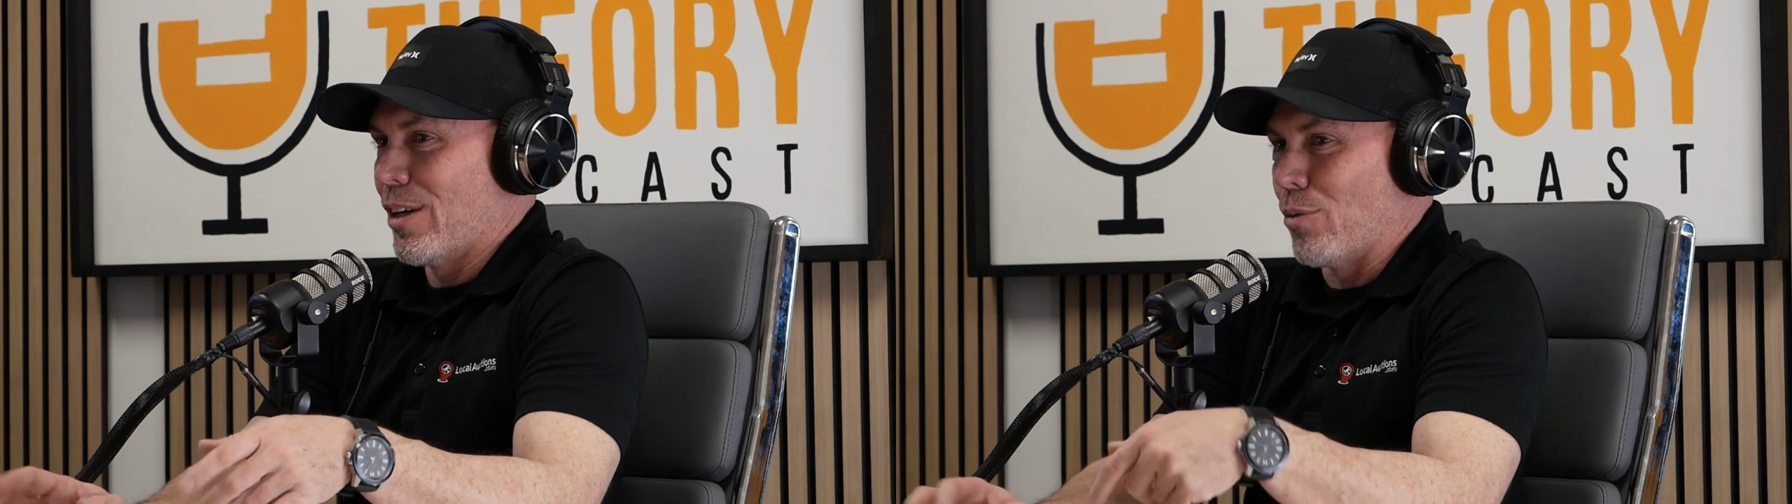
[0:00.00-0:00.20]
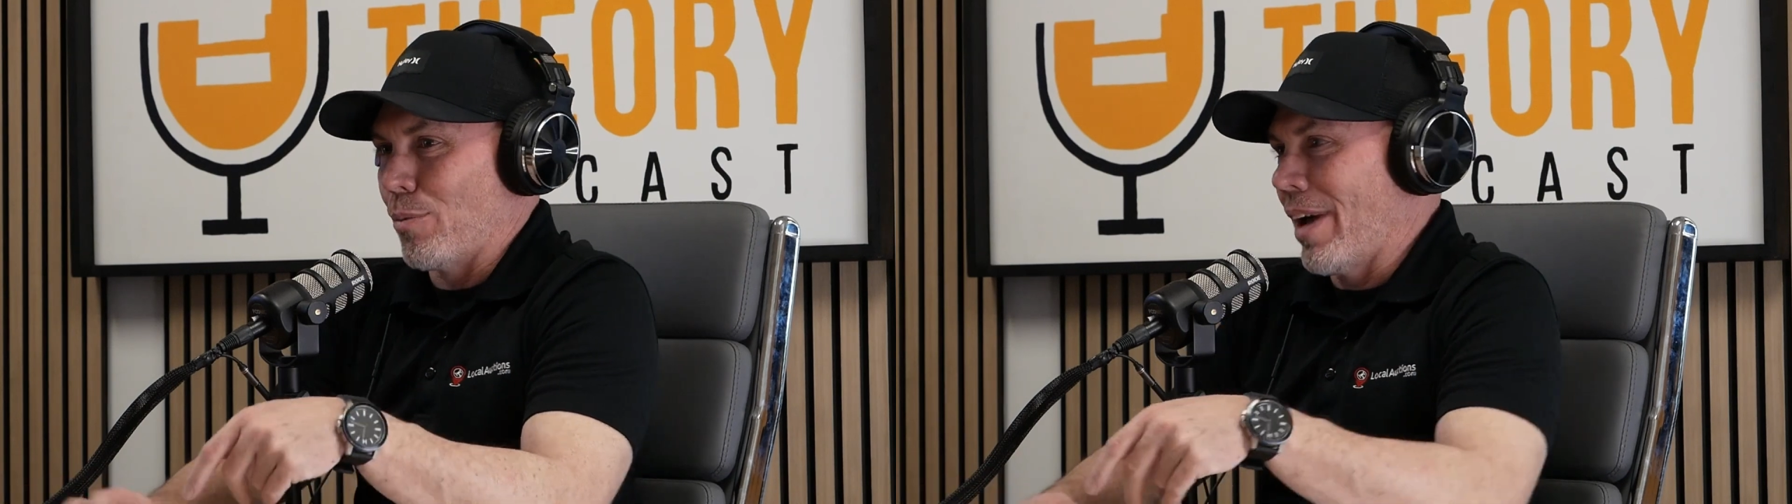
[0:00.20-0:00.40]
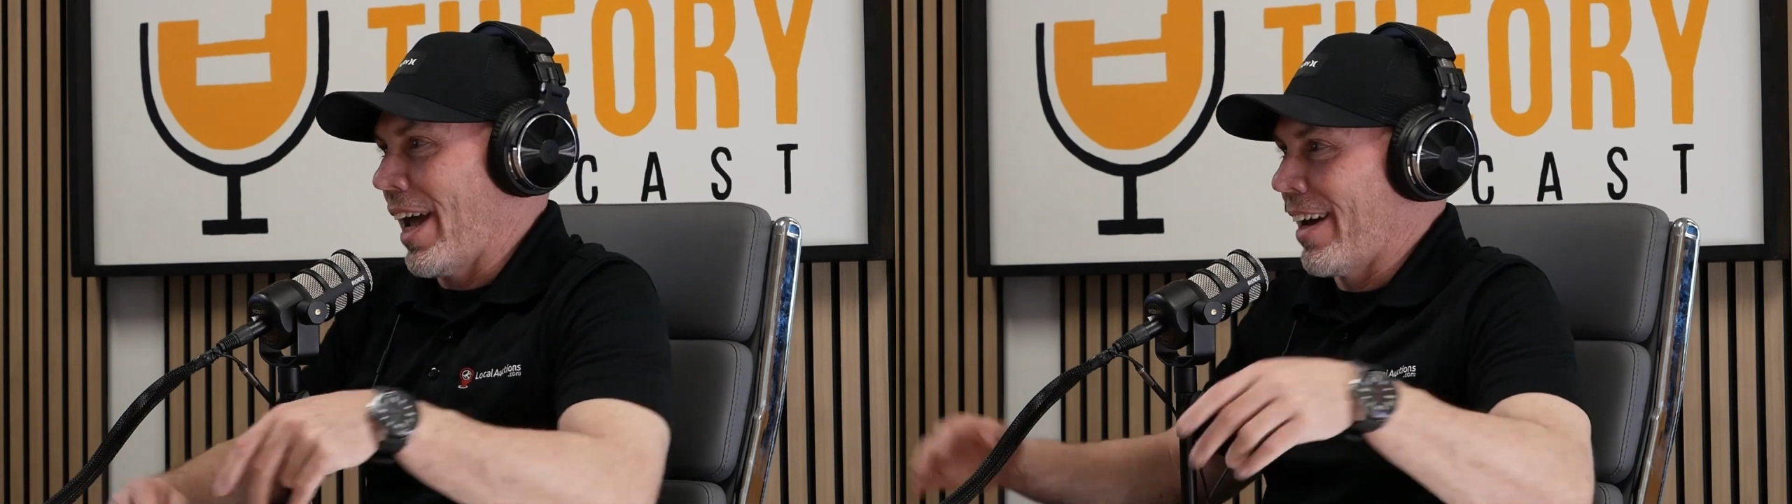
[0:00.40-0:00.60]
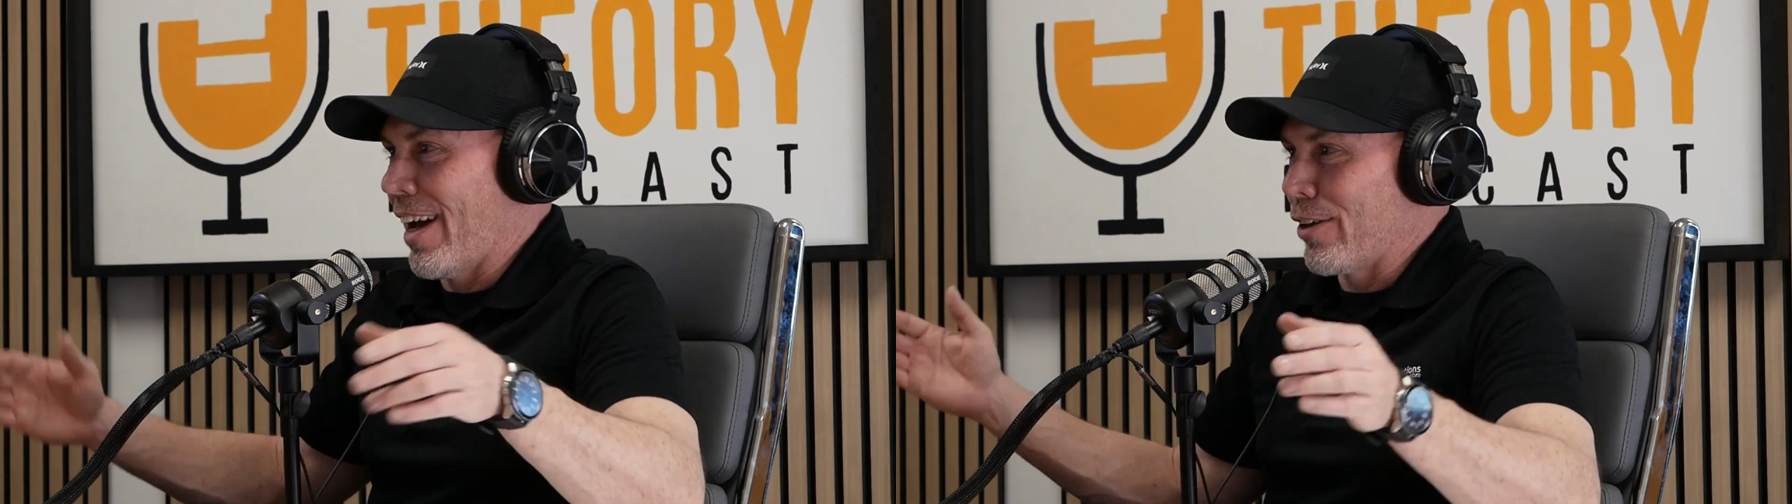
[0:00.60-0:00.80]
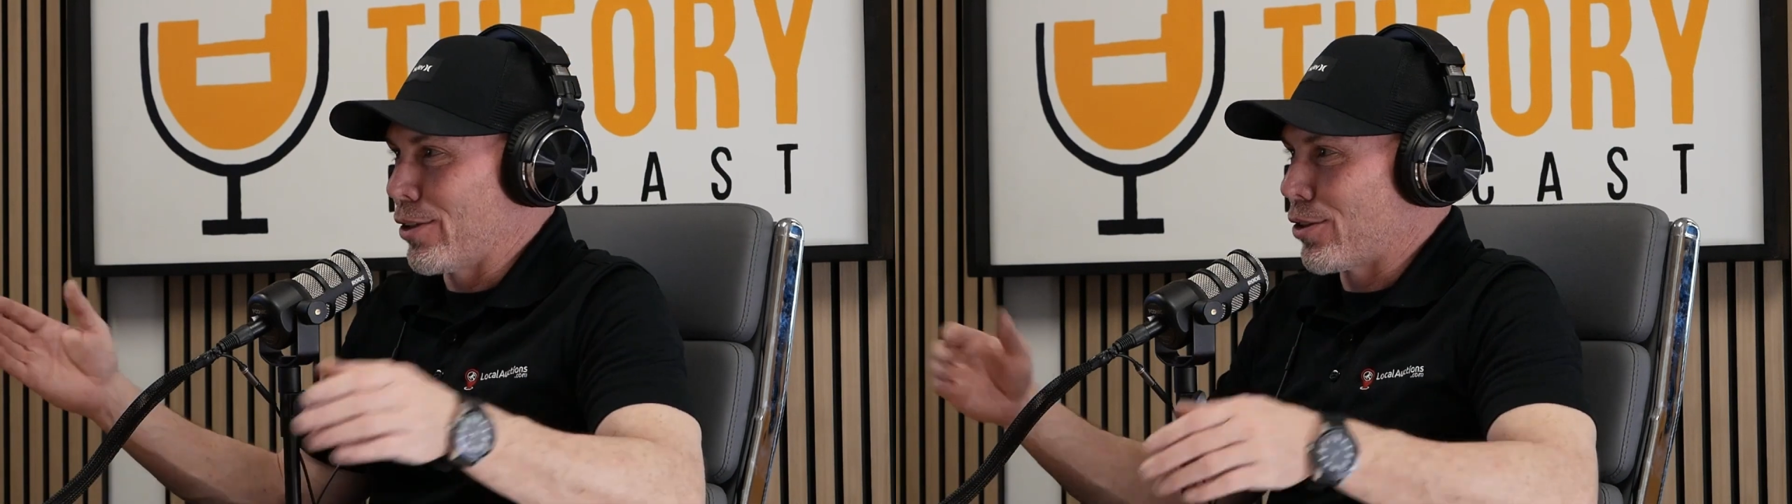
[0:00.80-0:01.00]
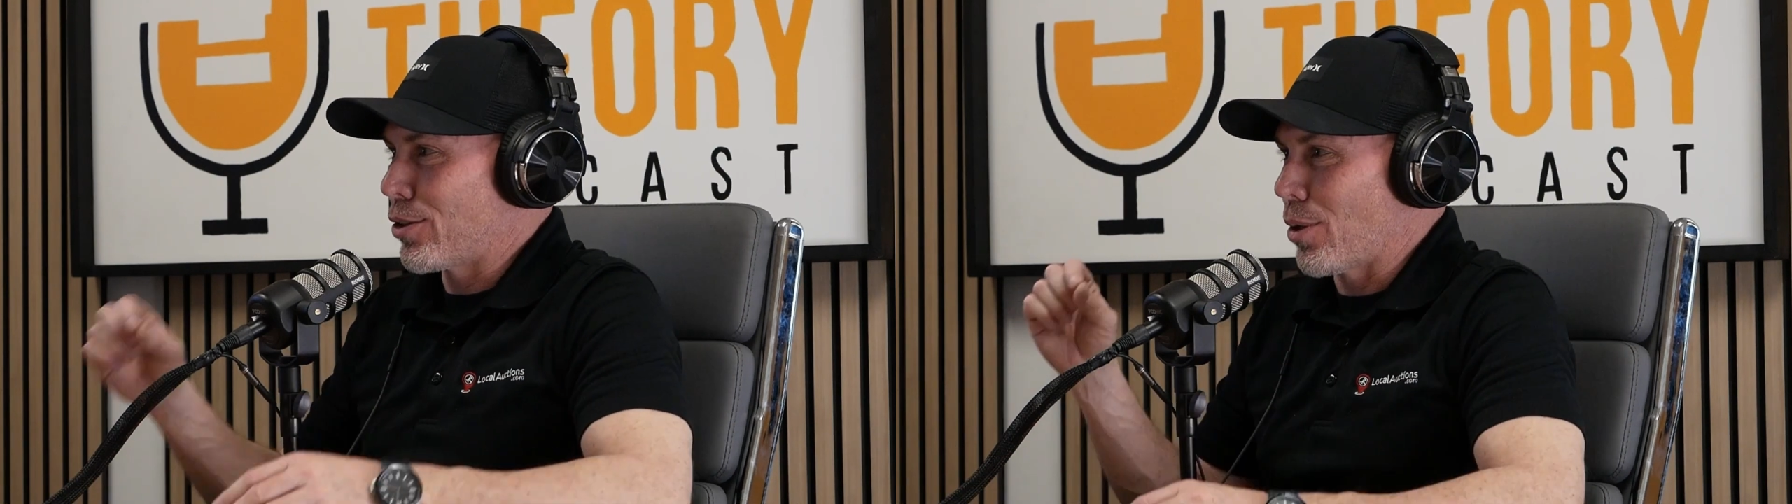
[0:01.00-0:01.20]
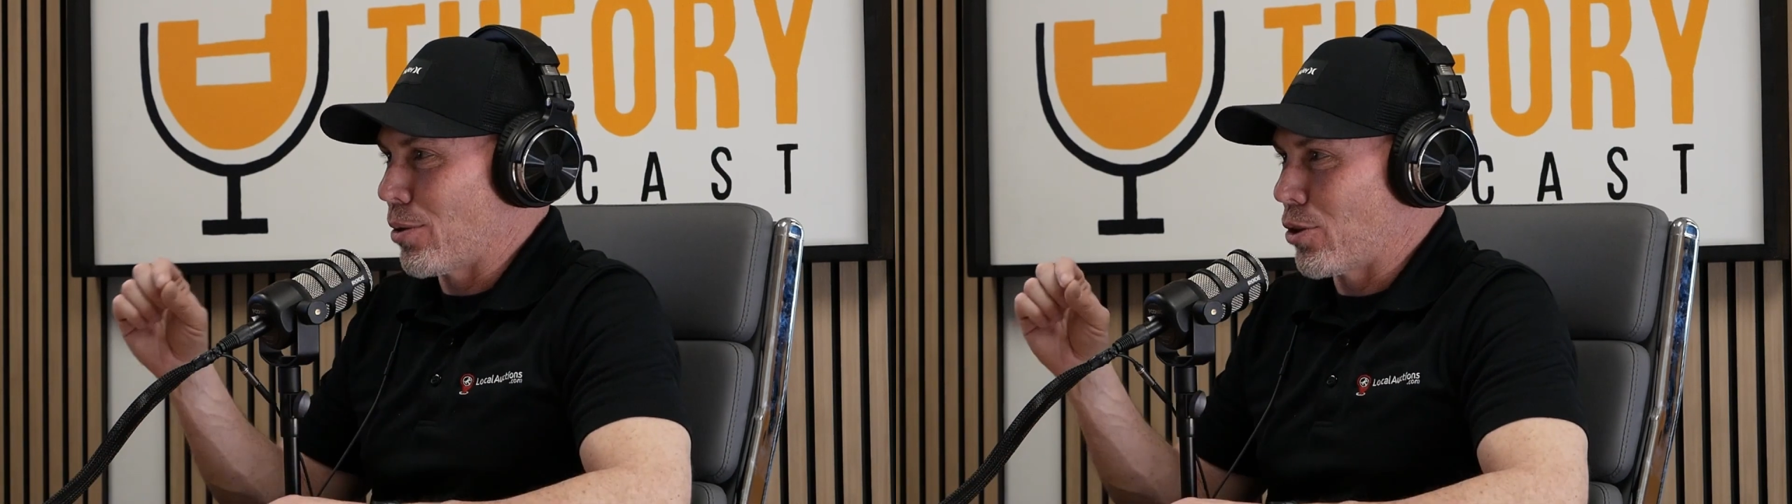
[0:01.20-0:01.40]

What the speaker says: well man, now you're so